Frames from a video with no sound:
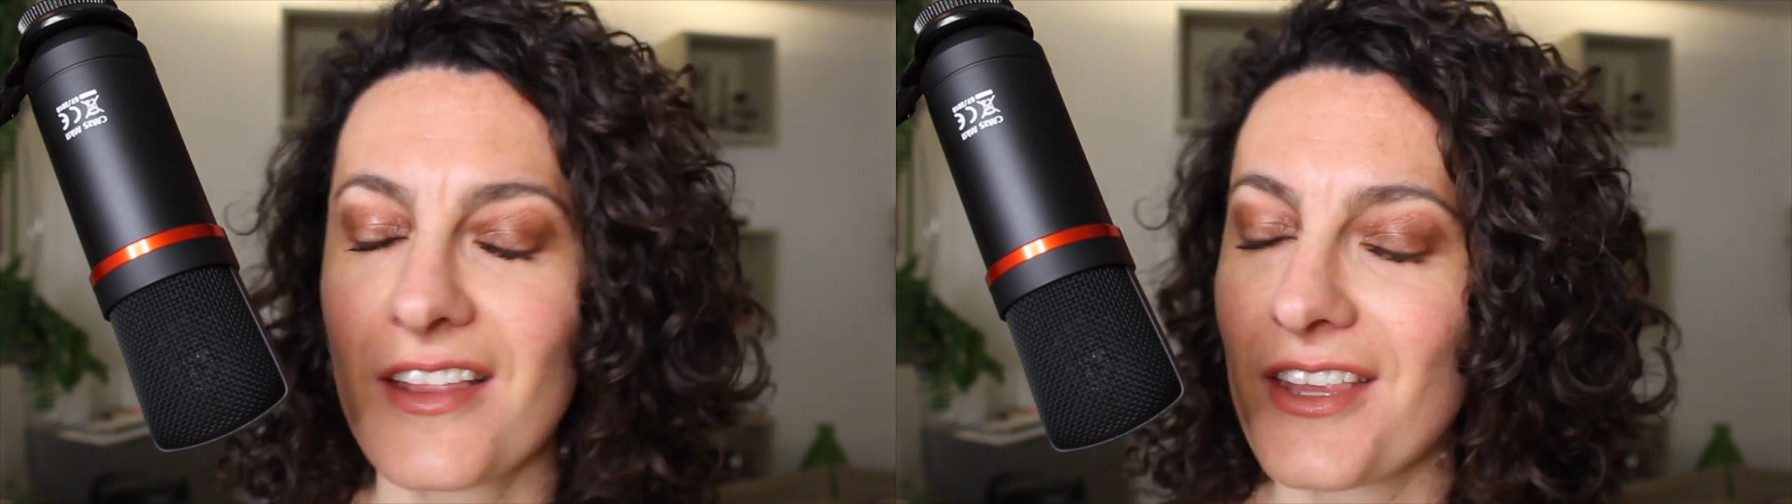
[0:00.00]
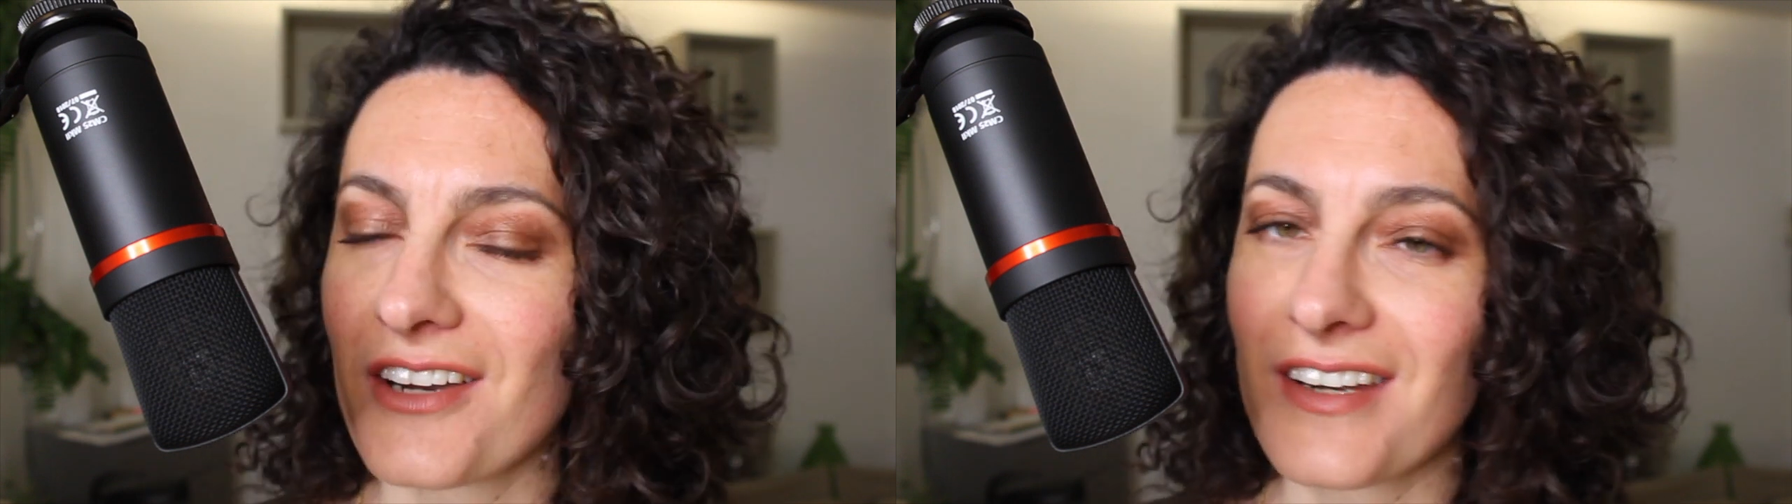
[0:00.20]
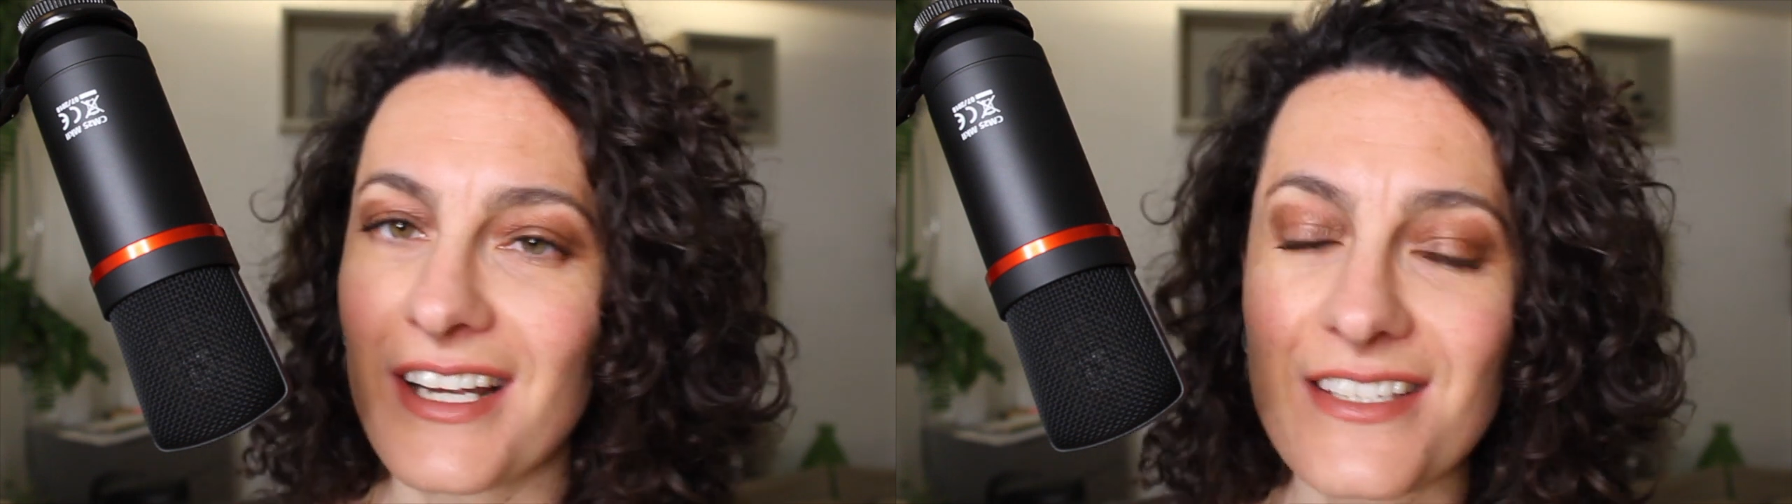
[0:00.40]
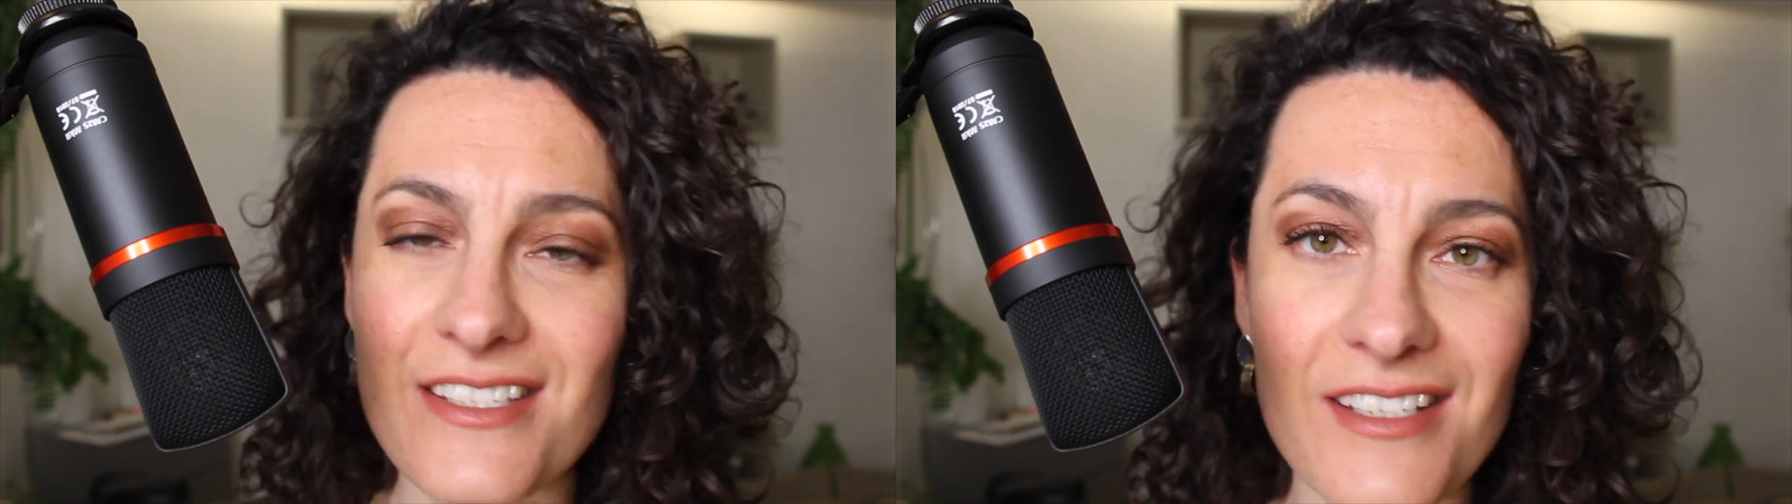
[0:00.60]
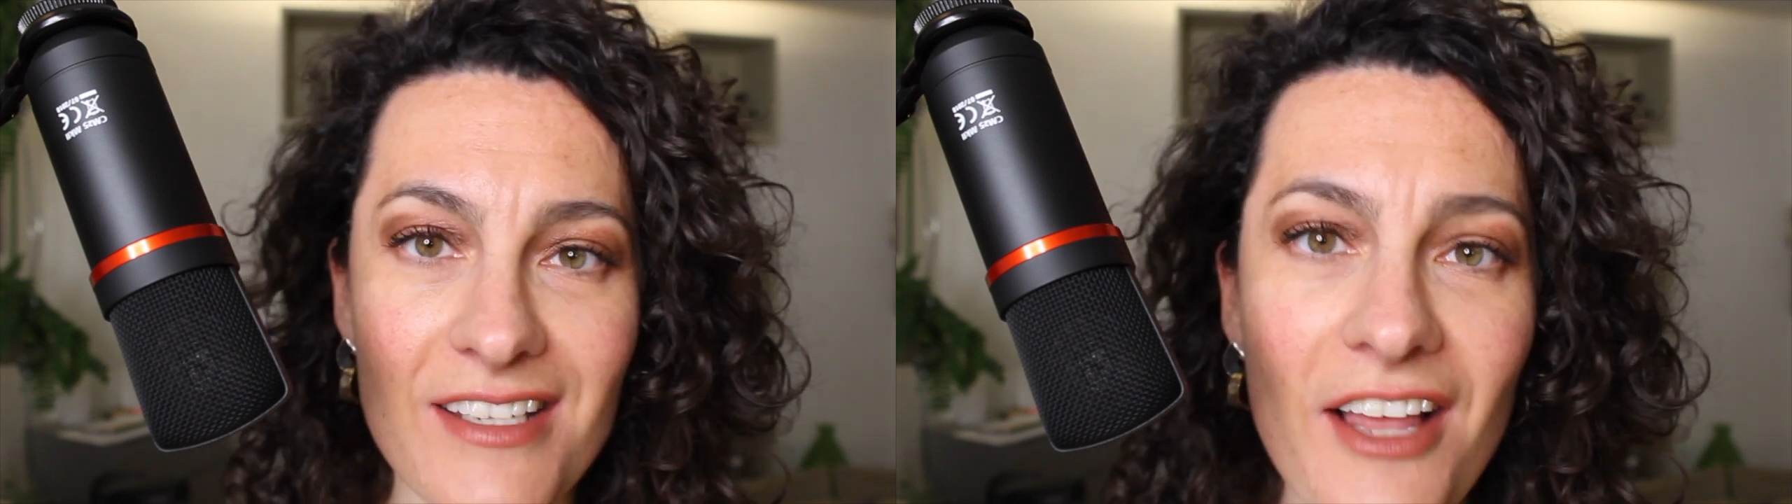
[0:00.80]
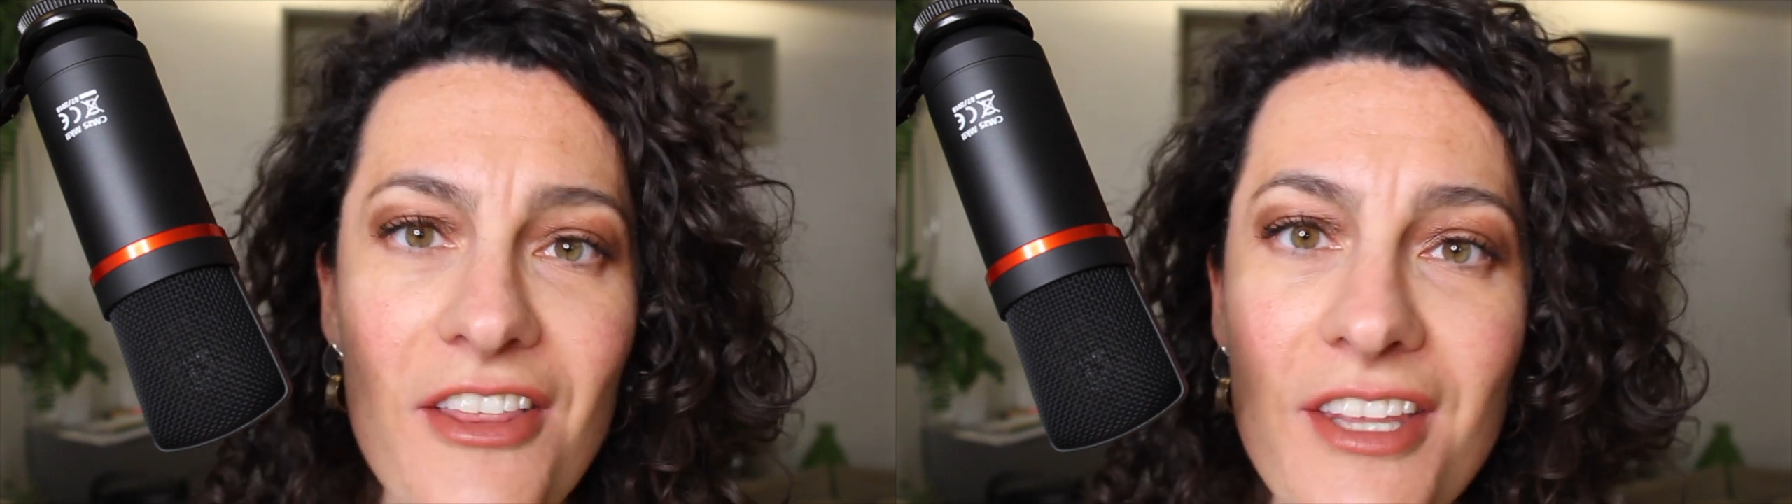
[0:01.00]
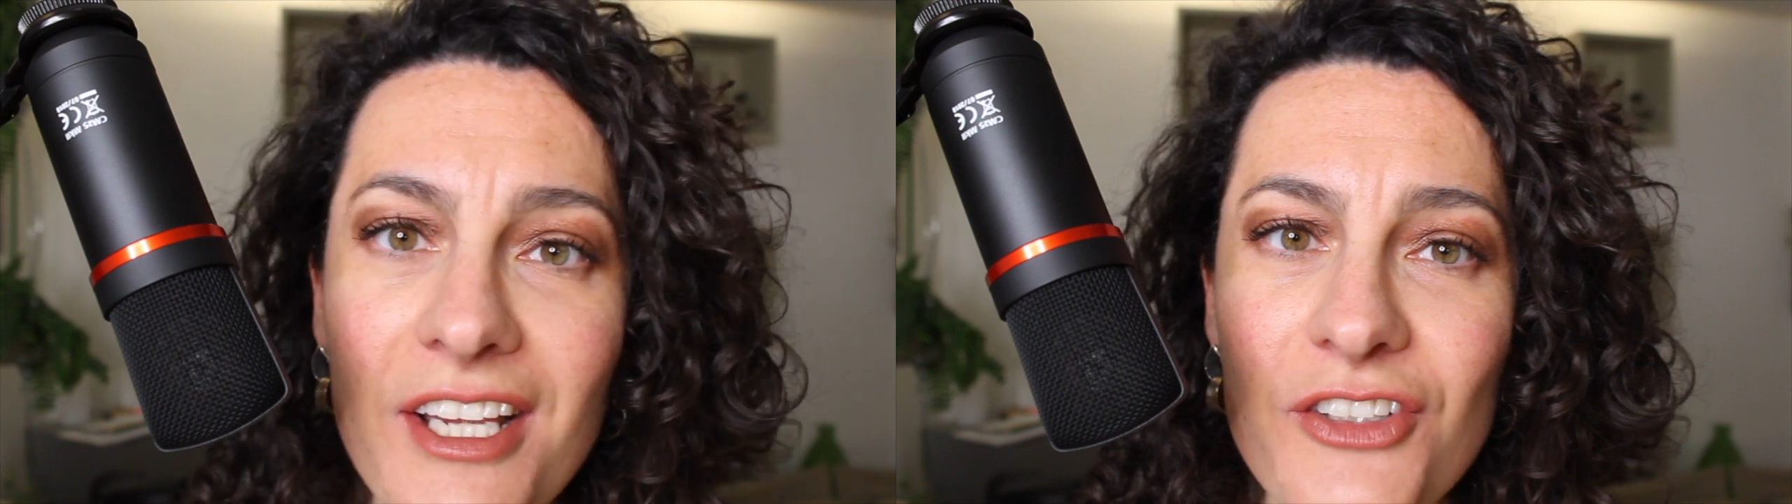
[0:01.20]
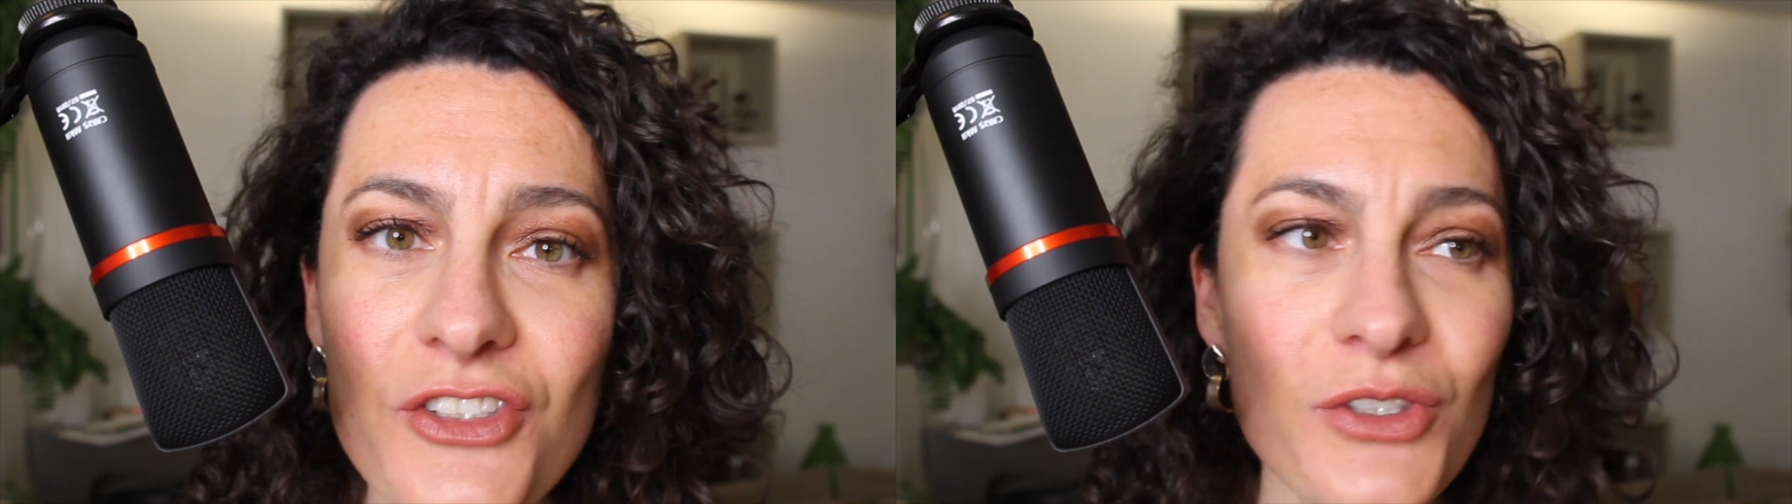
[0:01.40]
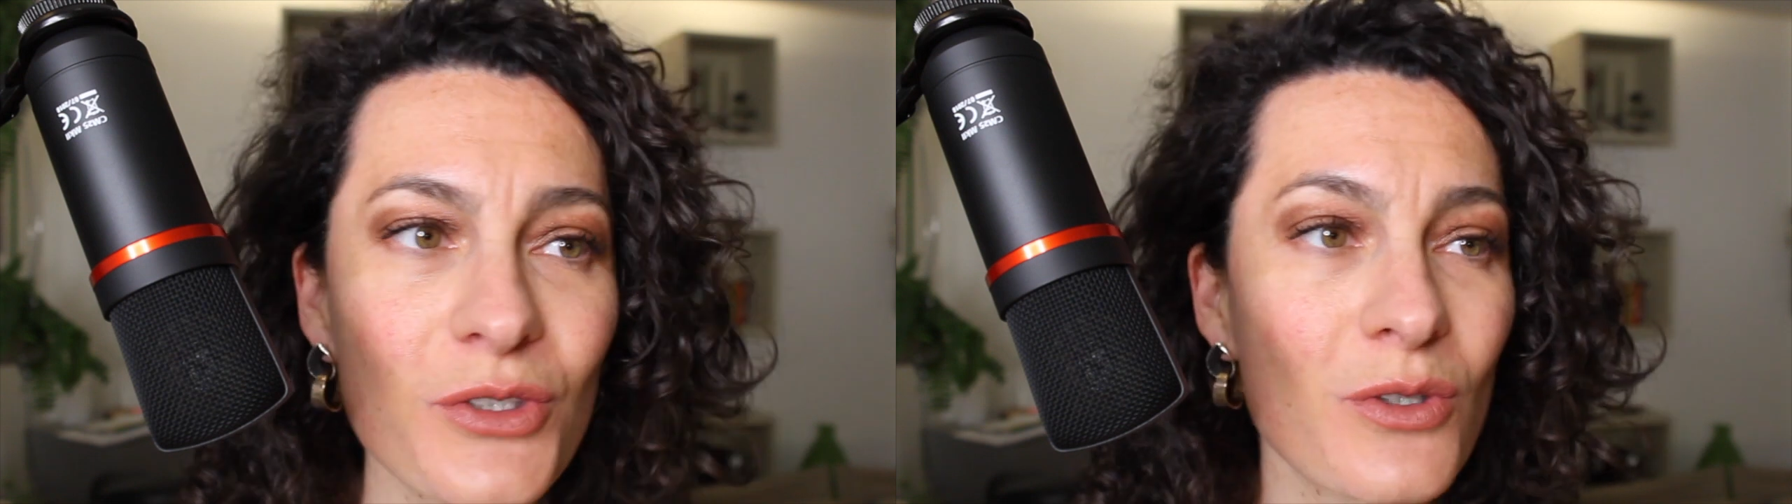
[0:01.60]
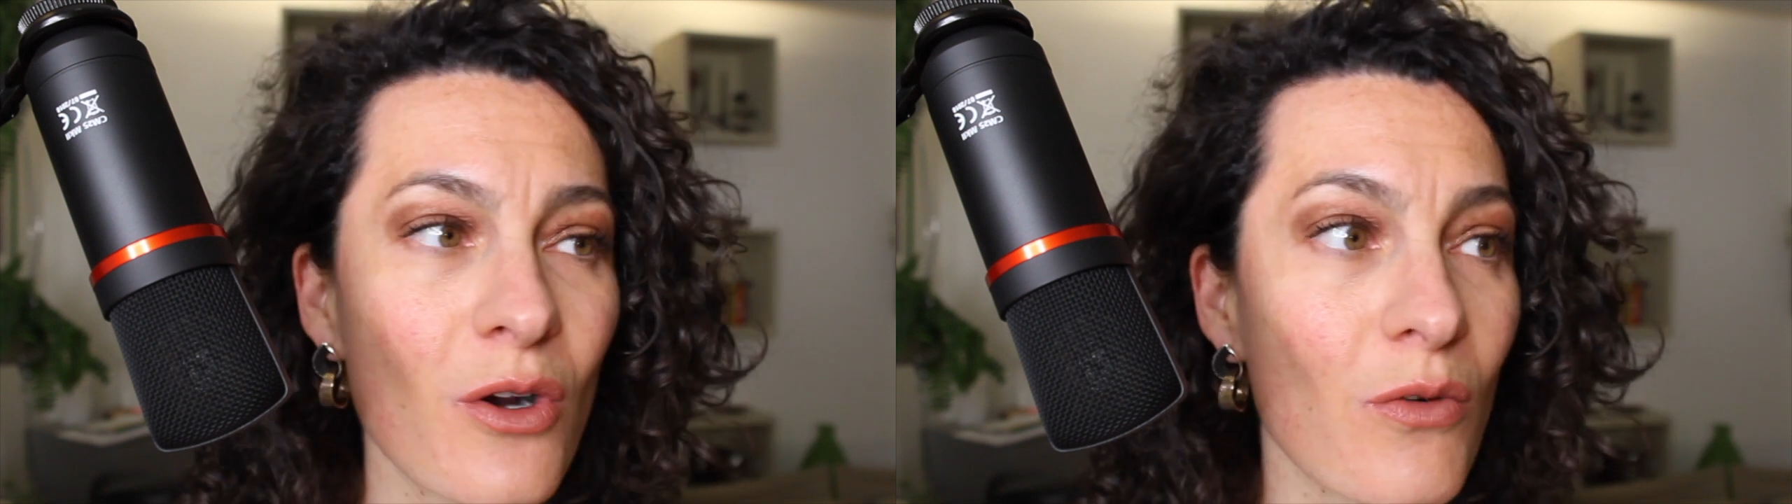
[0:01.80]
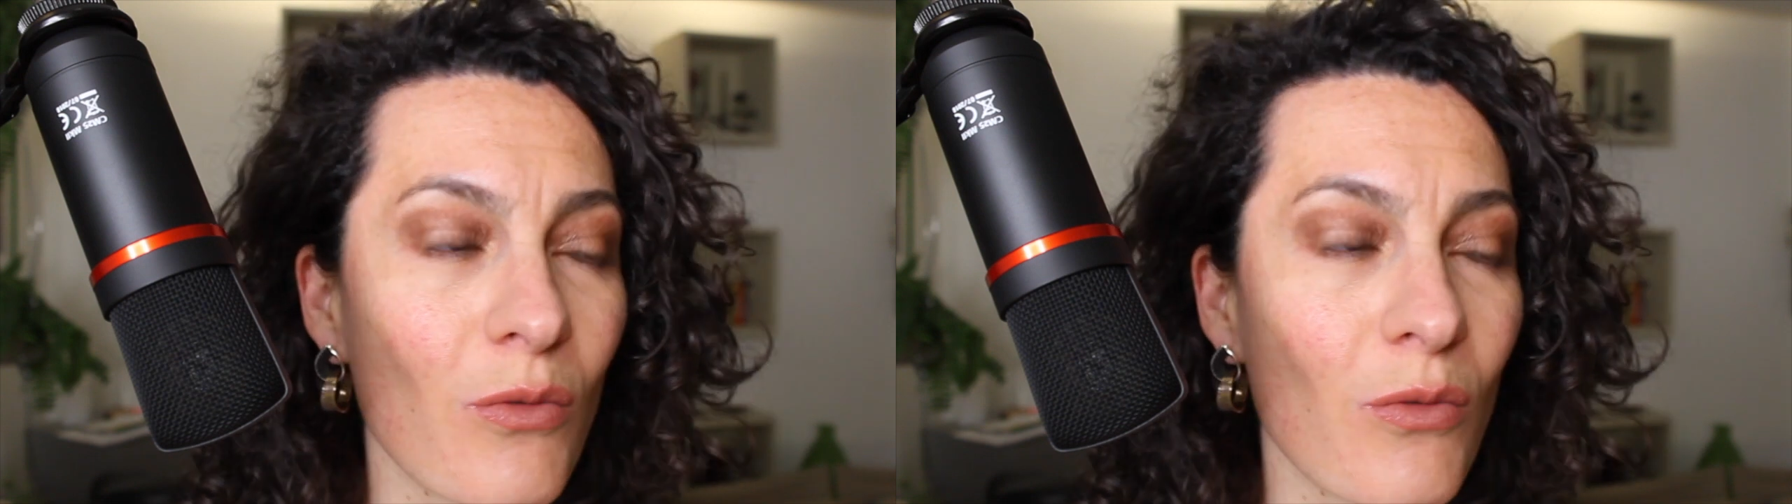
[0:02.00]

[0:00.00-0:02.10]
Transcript: there is nothing to